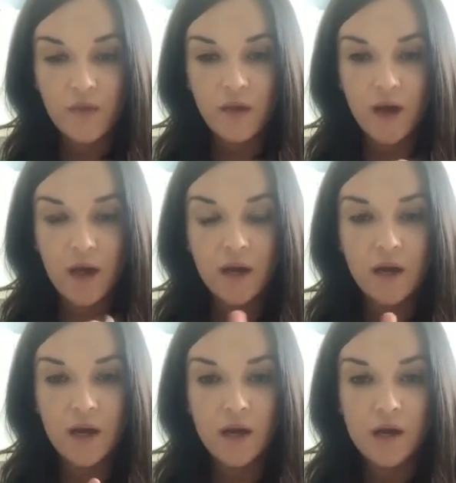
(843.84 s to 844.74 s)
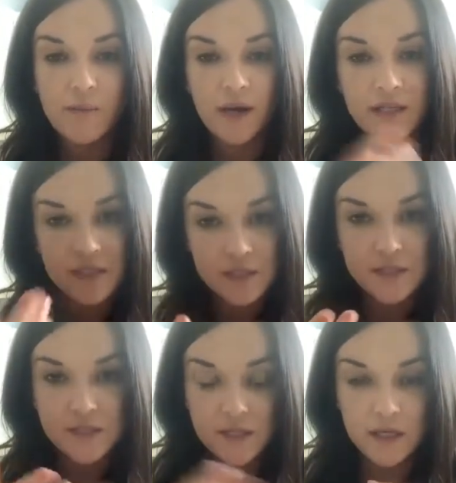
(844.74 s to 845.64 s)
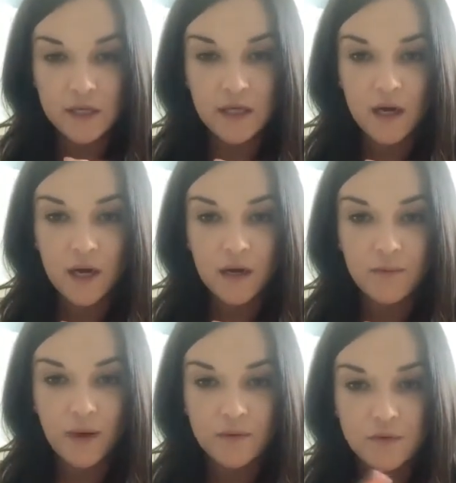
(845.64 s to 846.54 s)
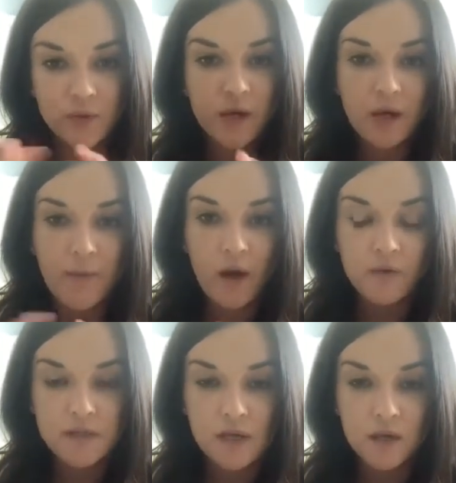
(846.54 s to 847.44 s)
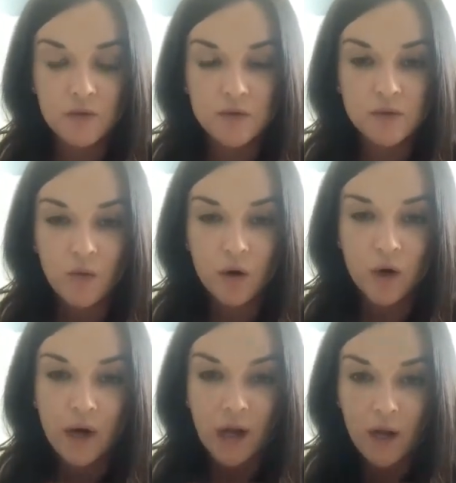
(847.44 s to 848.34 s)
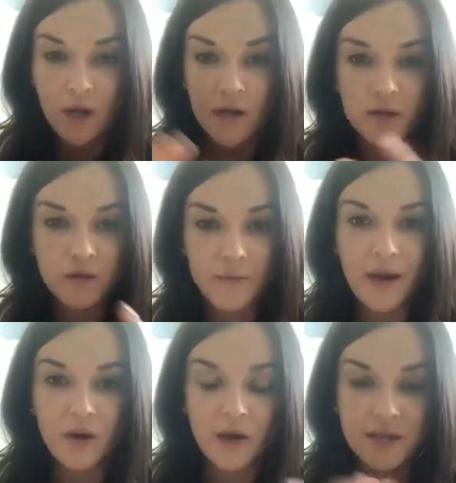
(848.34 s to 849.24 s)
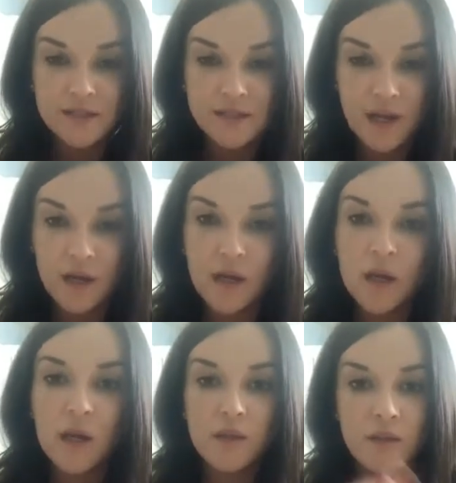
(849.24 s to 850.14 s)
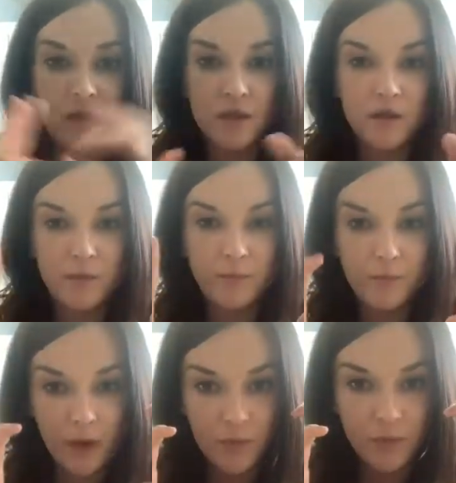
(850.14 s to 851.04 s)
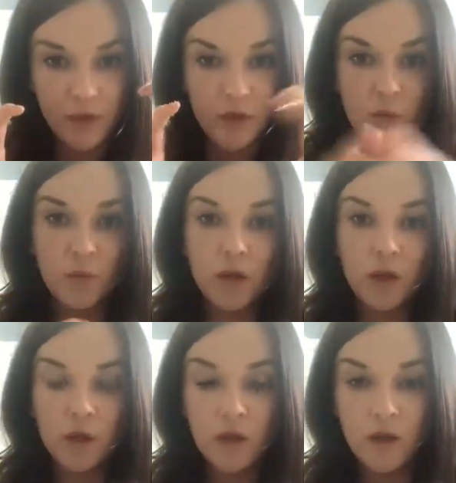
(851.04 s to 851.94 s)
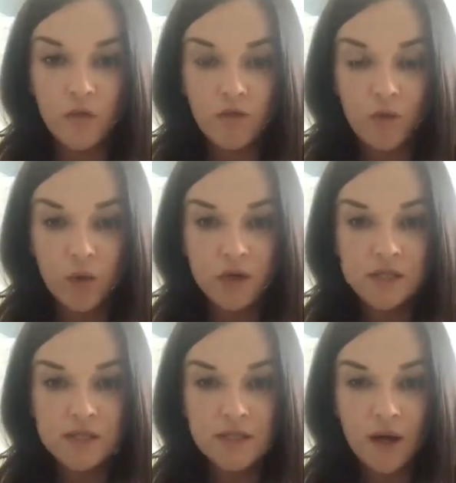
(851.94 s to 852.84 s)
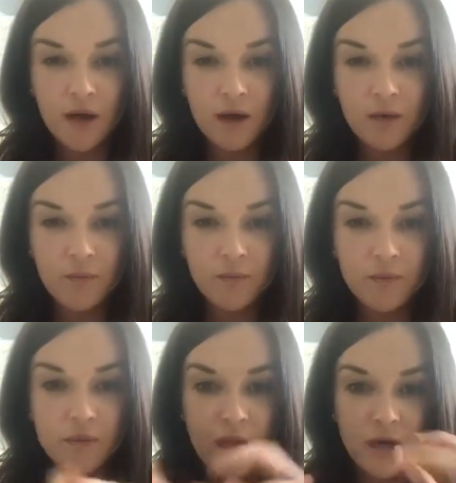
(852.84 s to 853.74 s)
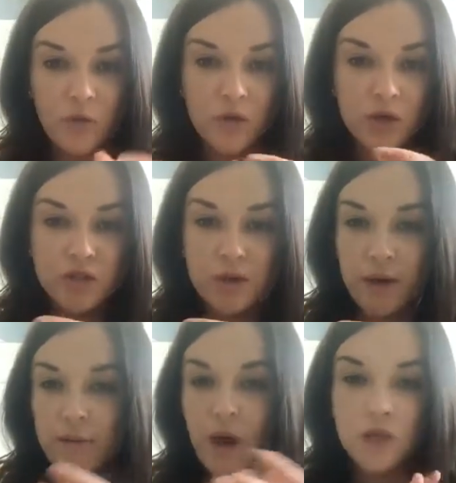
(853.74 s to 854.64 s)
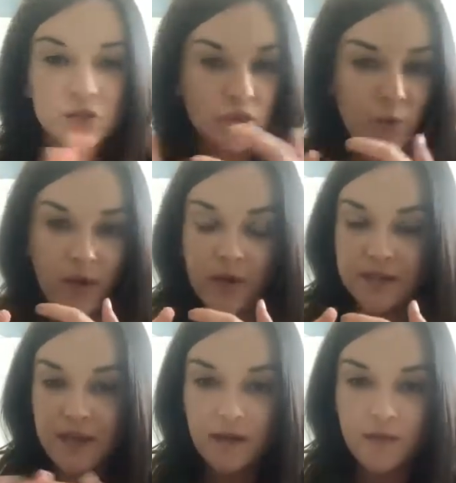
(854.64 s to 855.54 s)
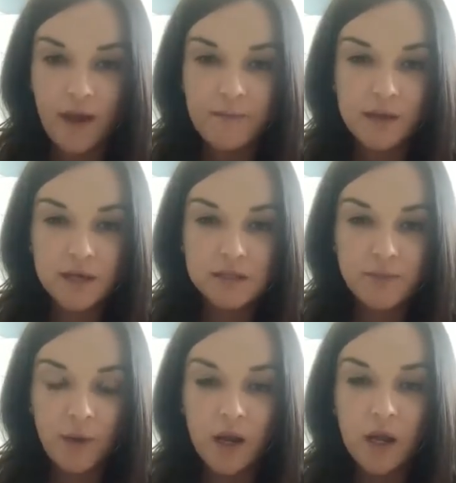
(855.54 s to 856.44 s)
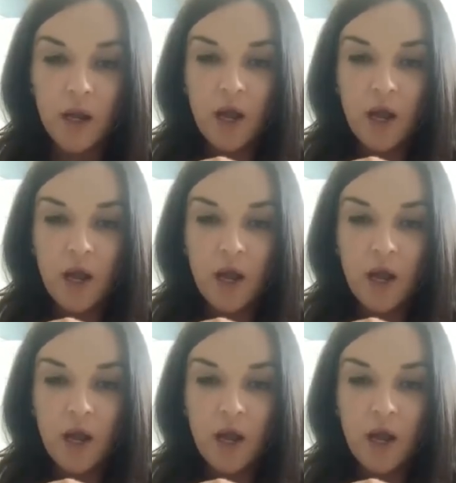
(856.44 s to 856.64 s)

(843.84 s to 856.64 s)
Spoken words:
that. I did see, I was reading about the St. Louis order, and the mayor had said that the public will enforce that order. So I'm not sure what exactly that means, but